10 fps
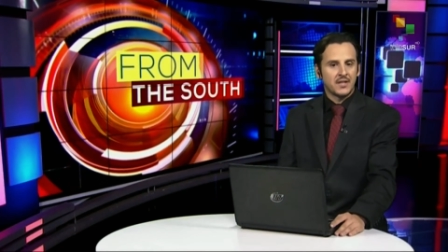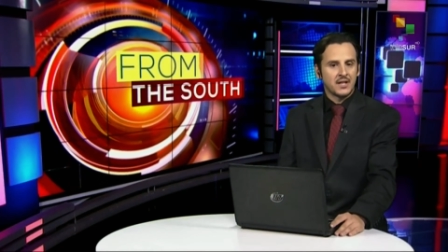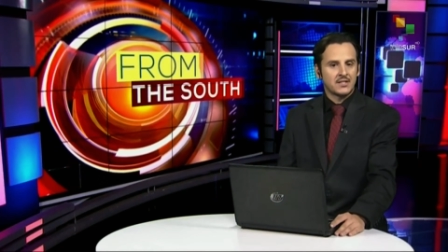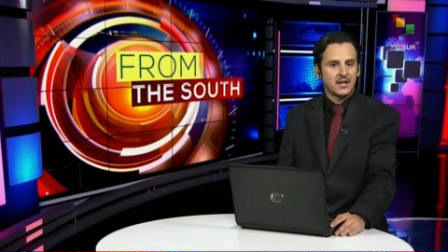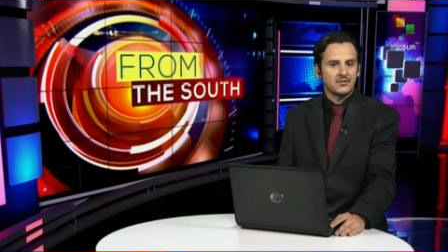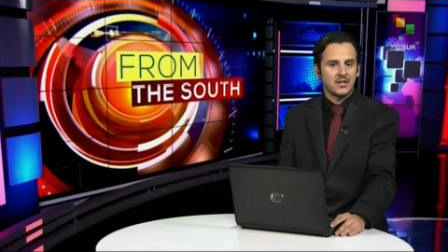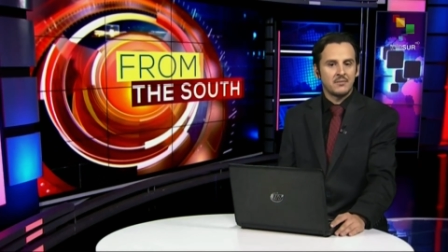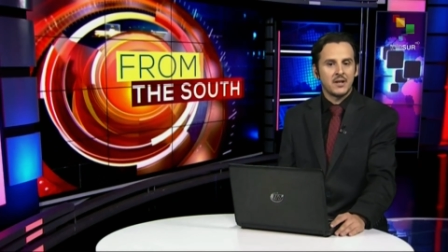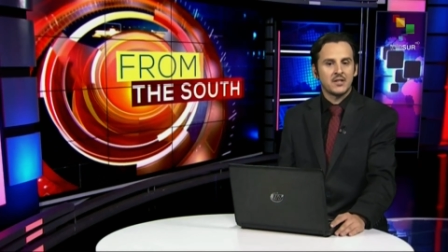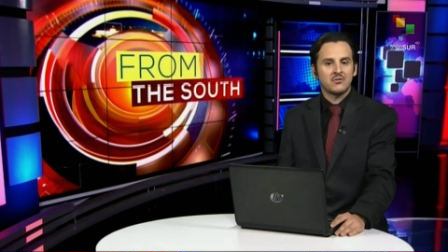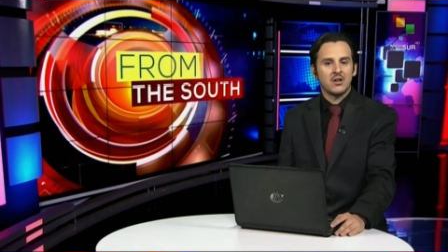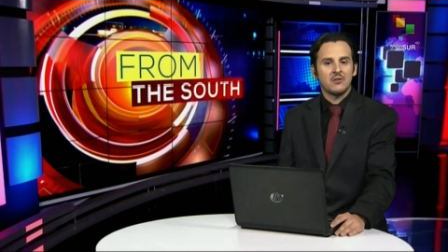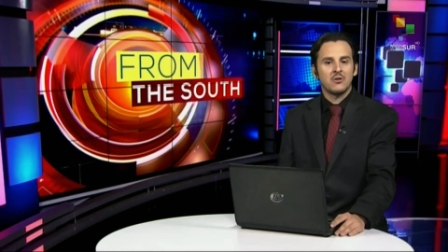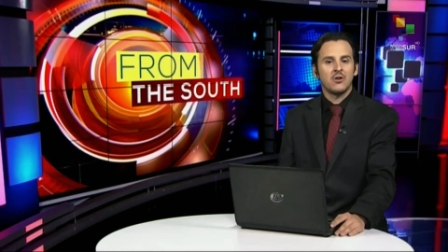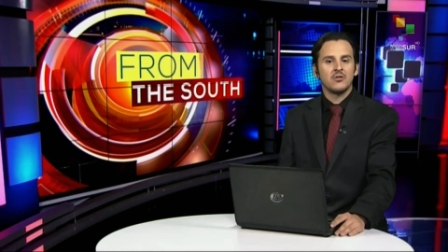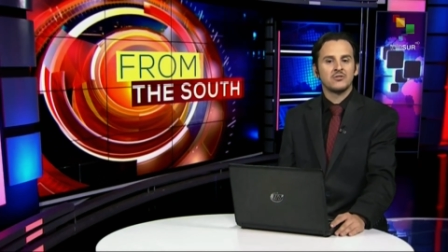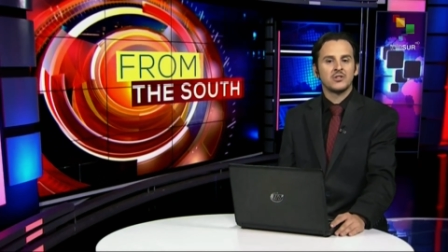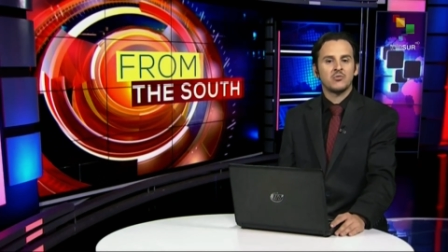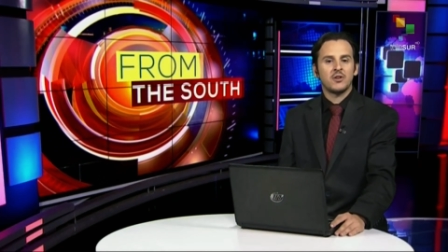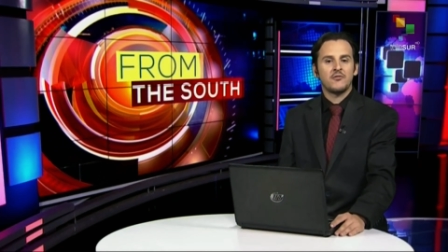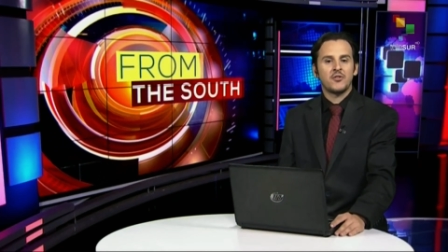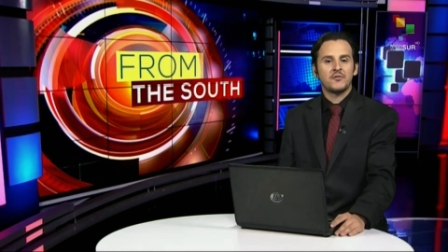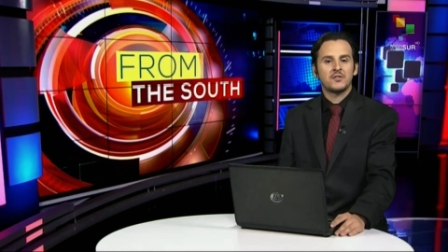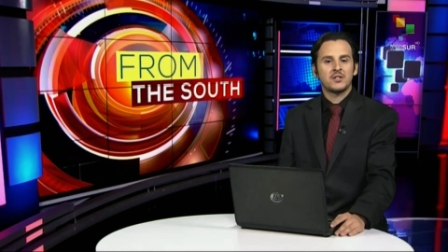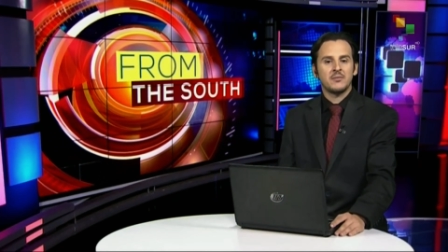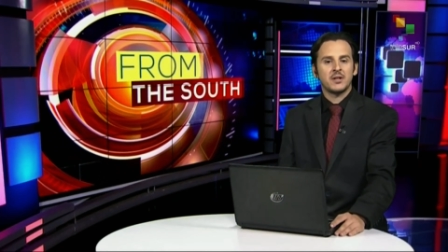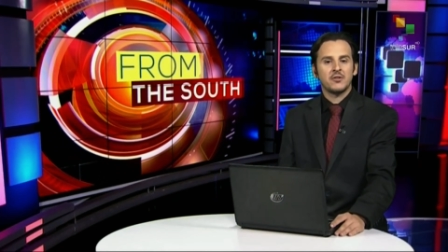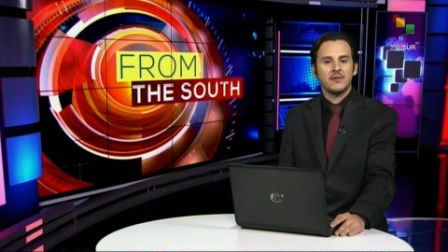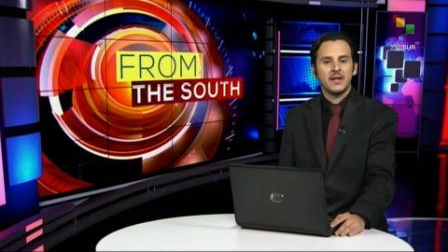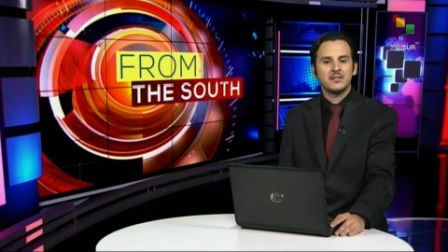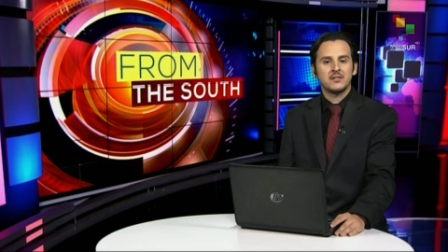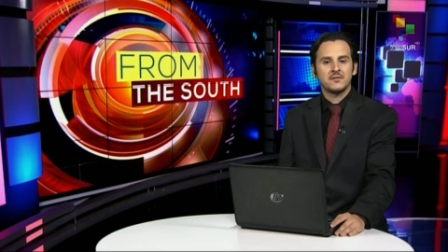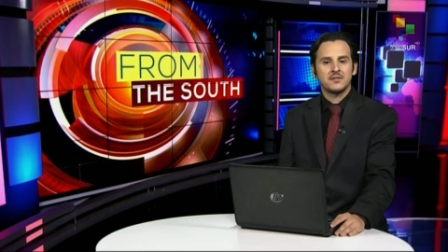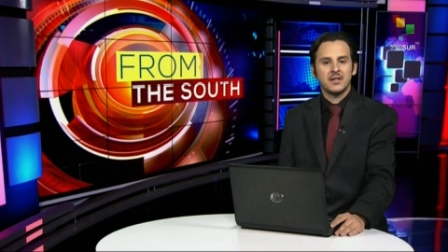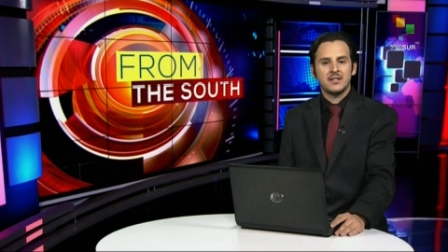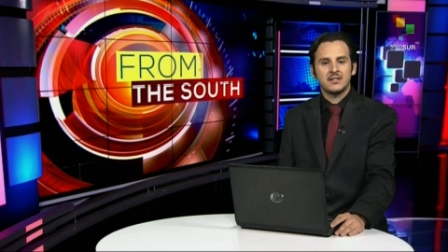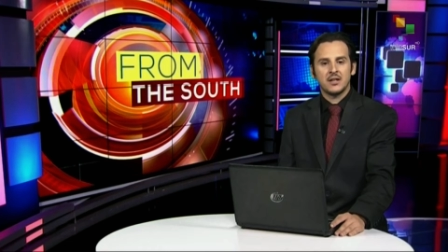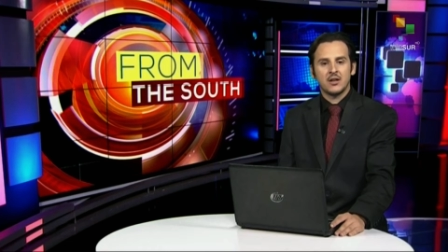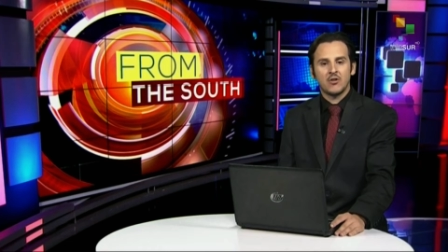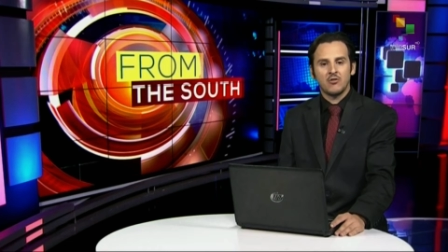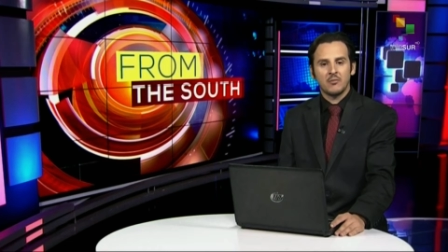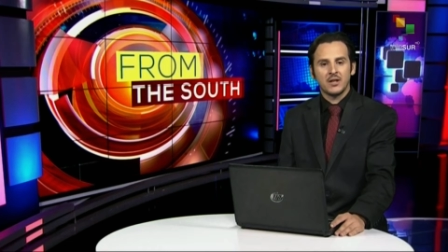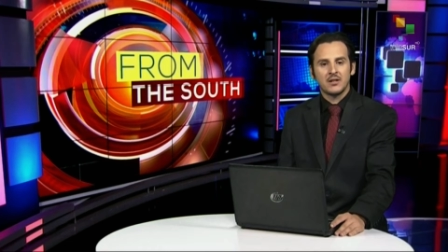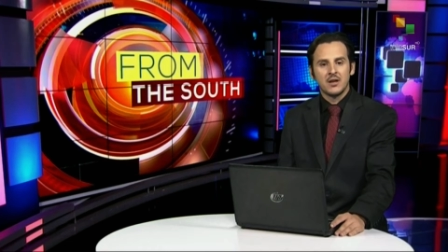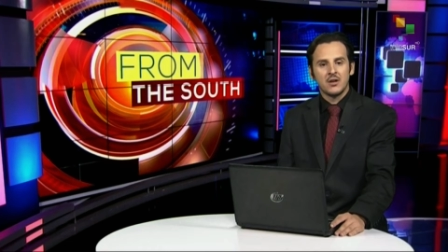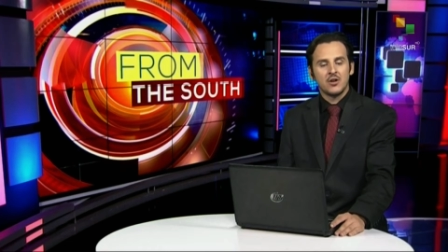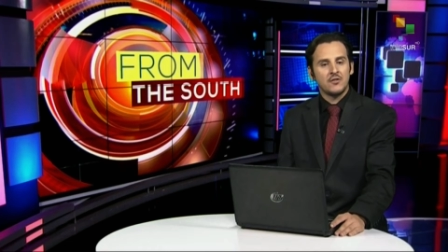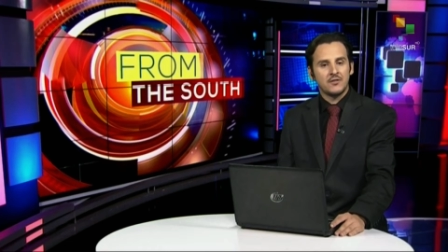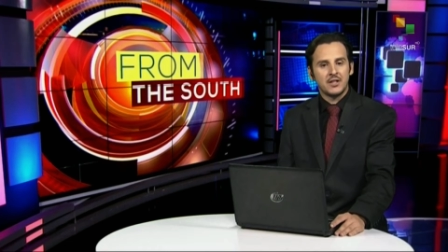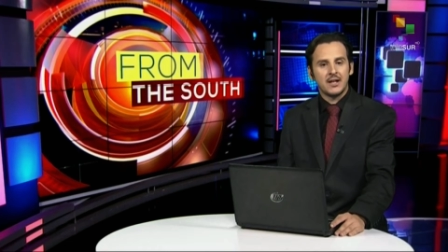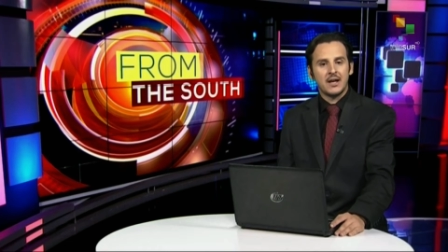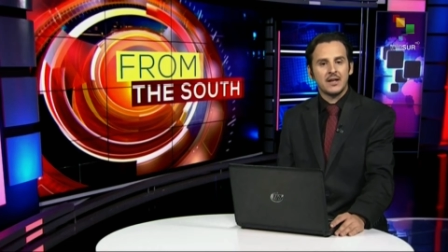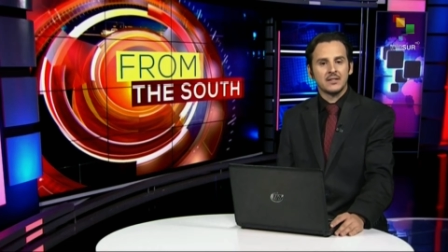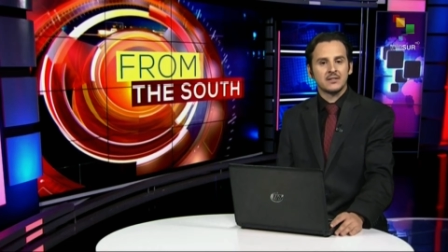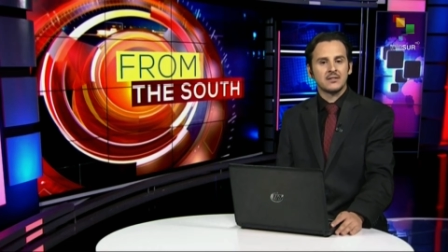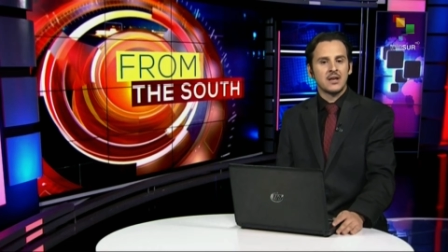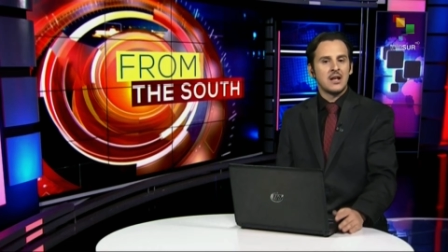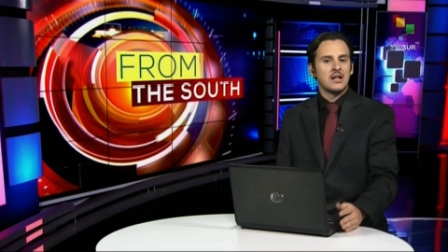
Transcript: Next Saturday, Venezuela will host the twenty-fourth summit of heads of states and government of the alliance.